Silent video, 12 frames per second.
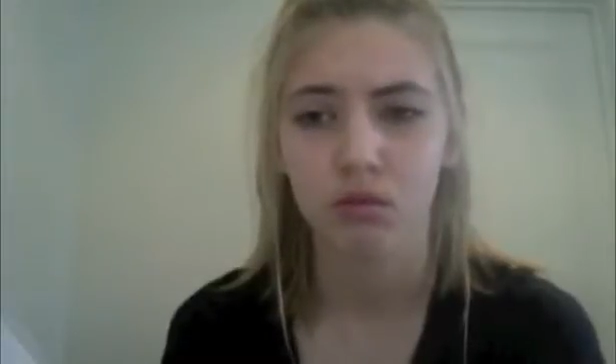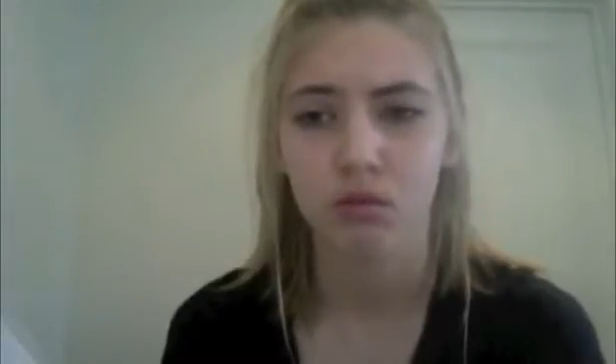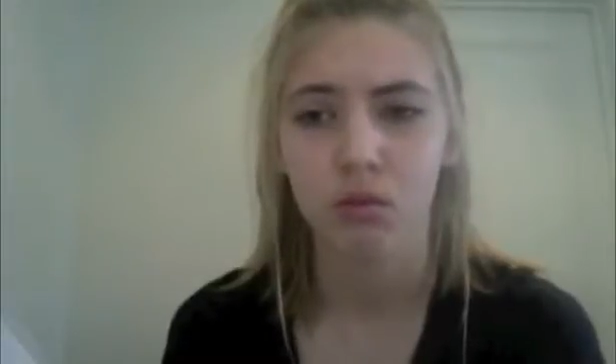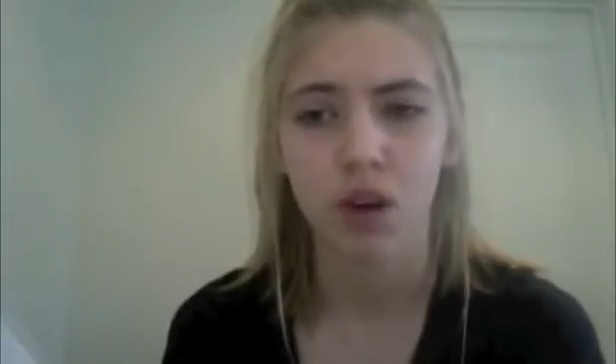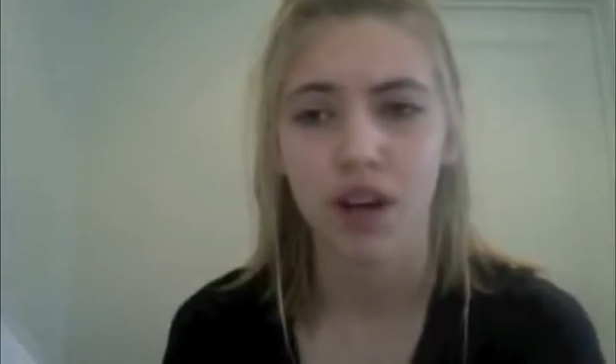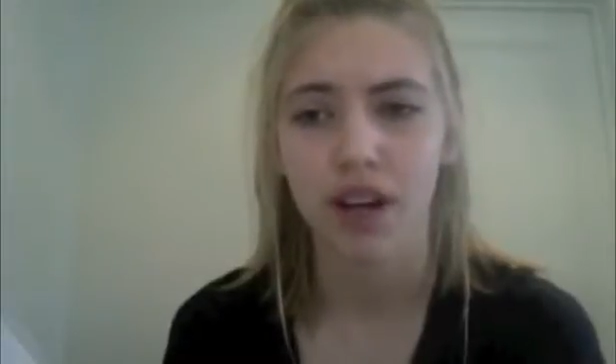
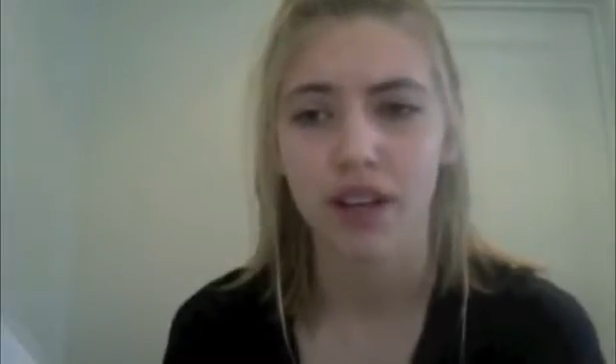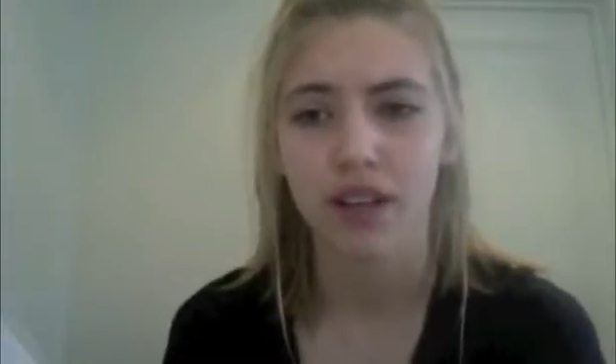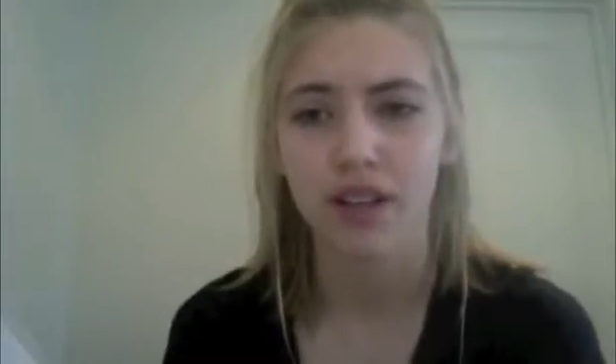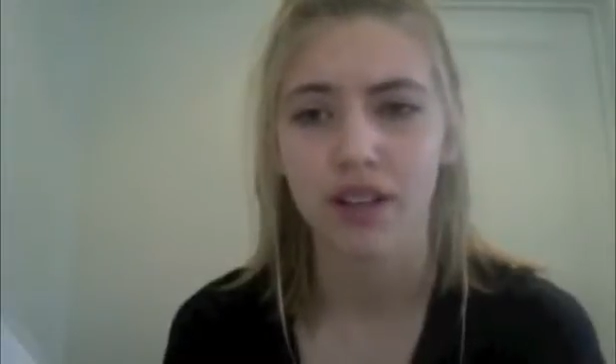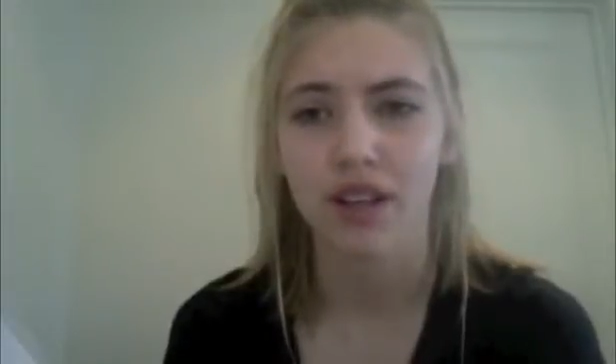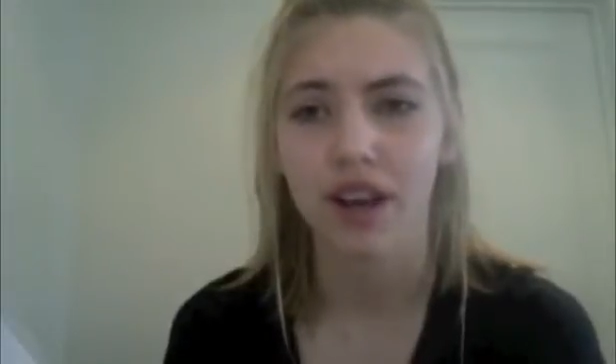
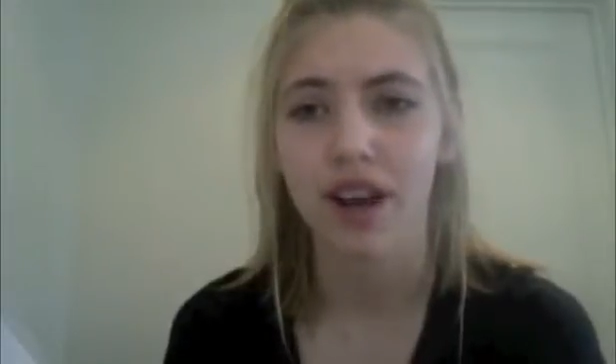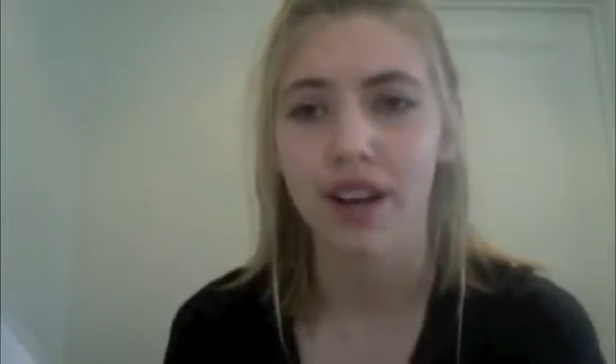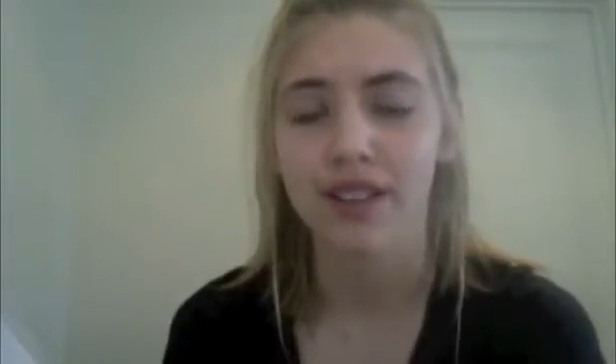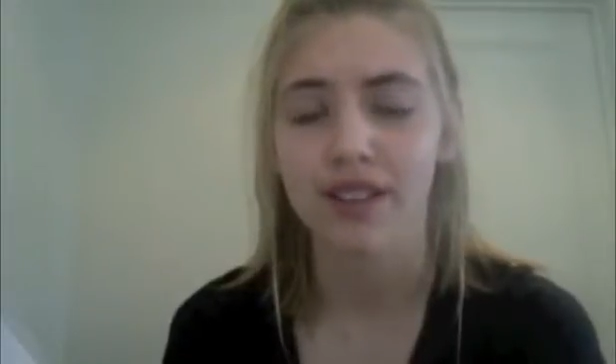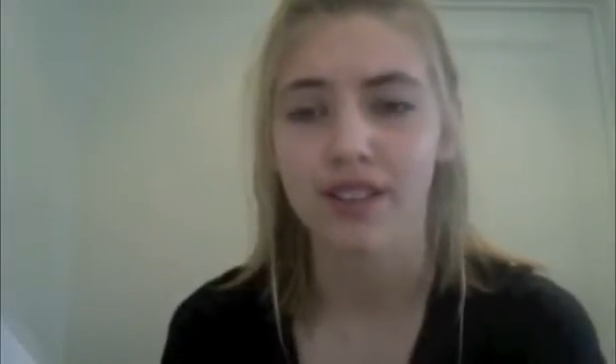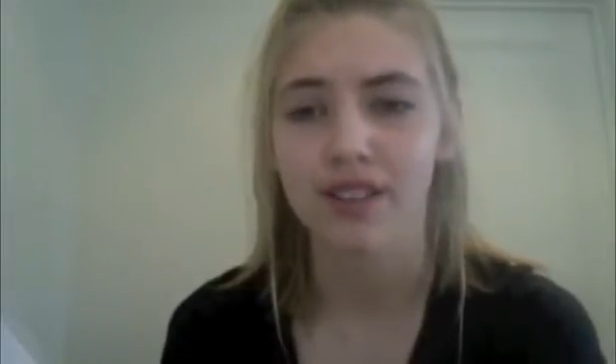why
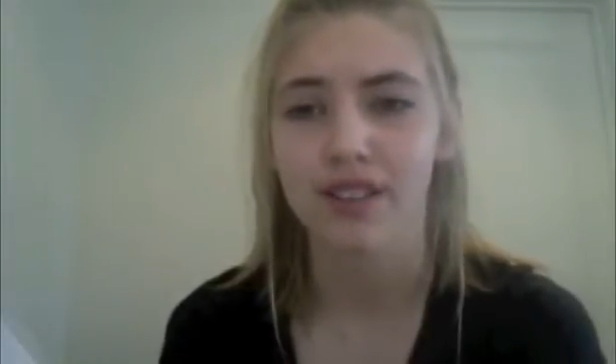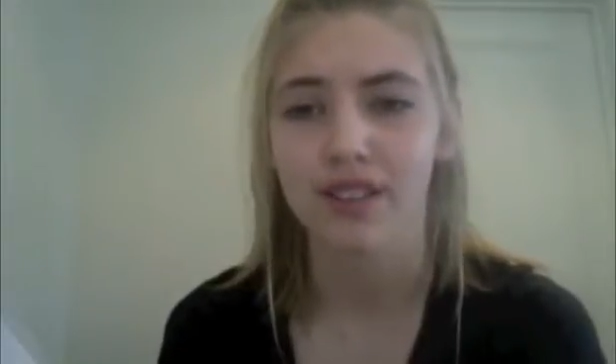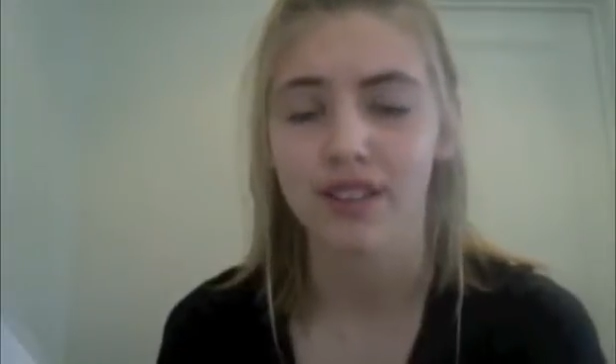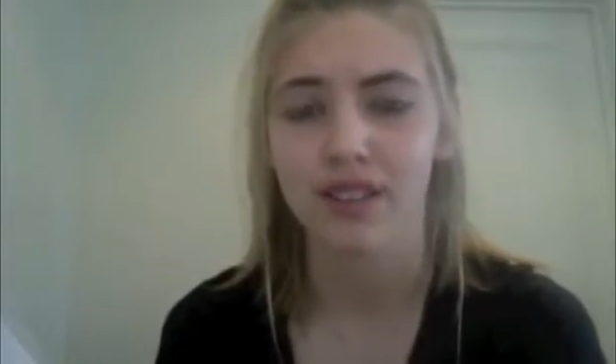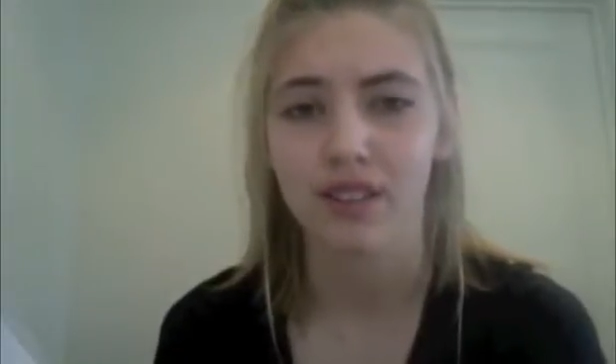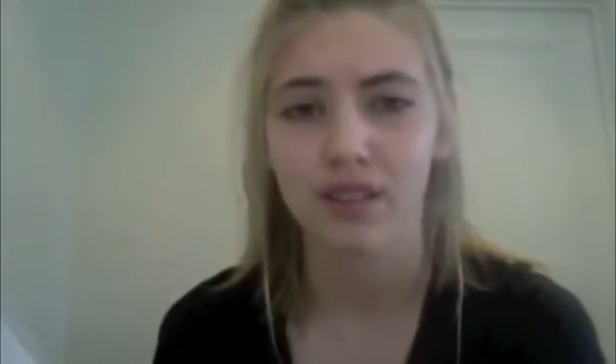guys
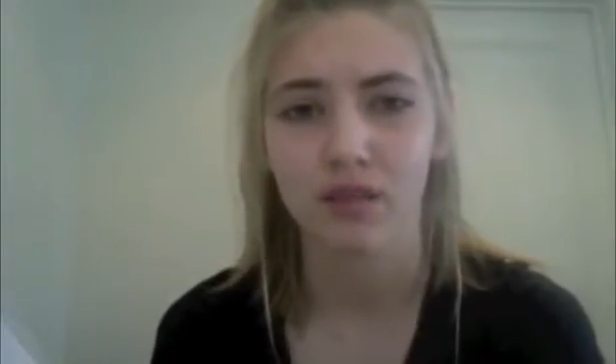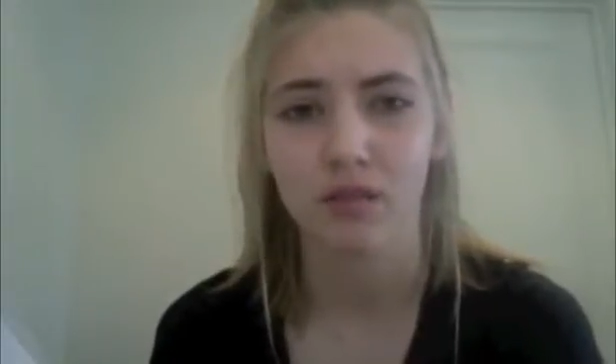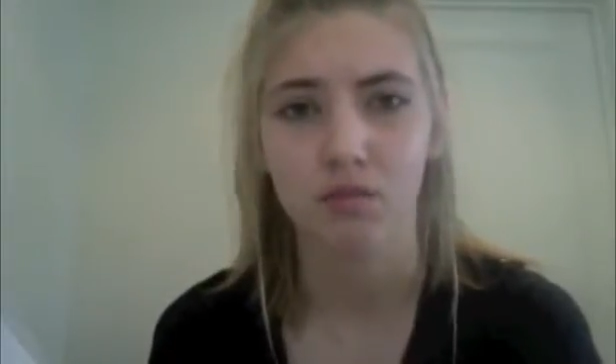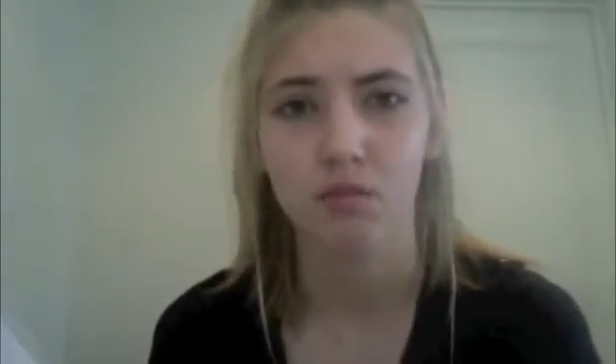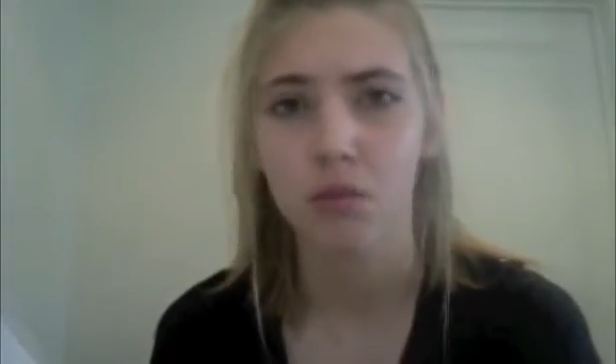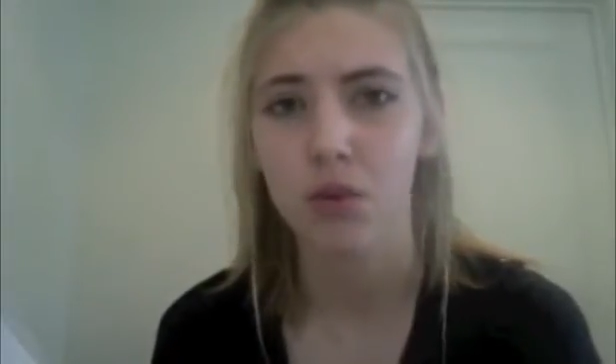
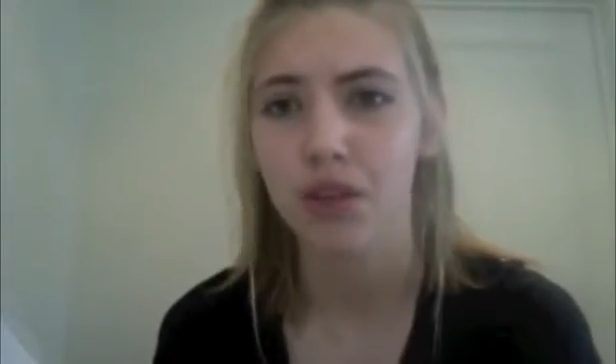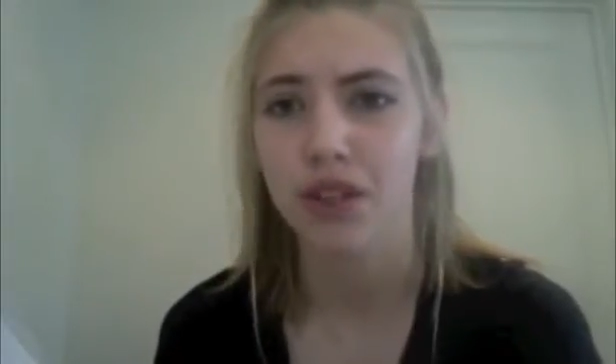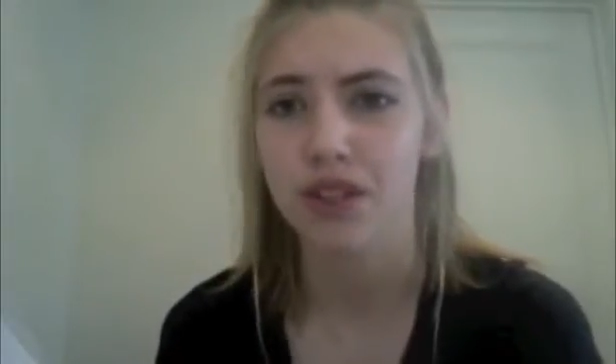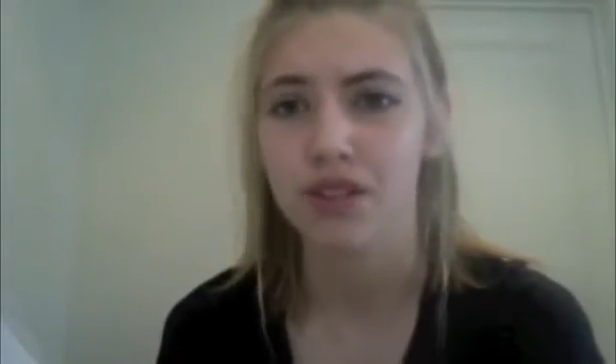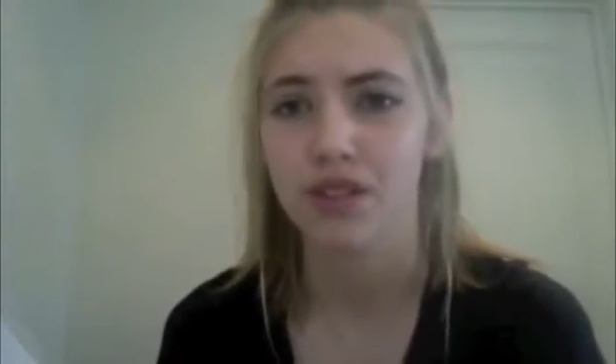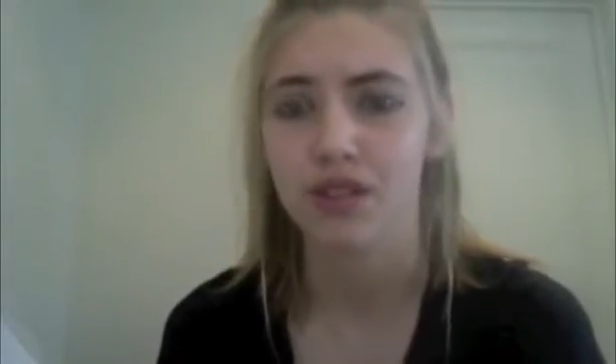and
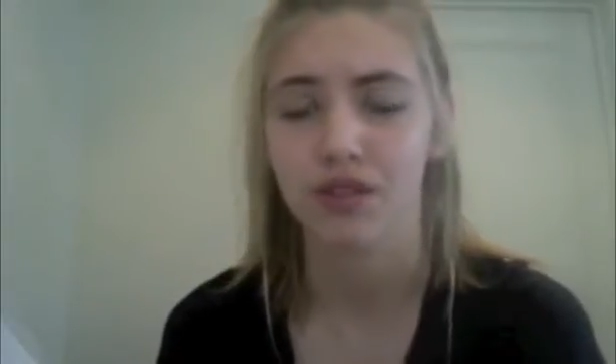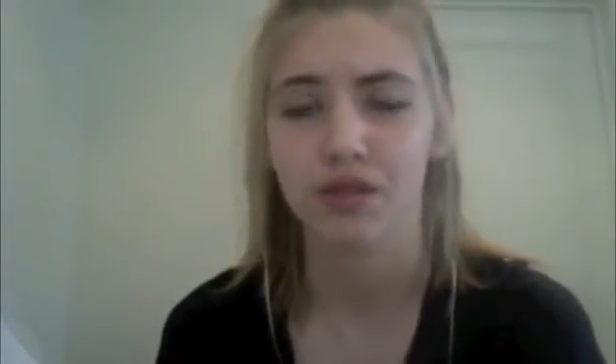boys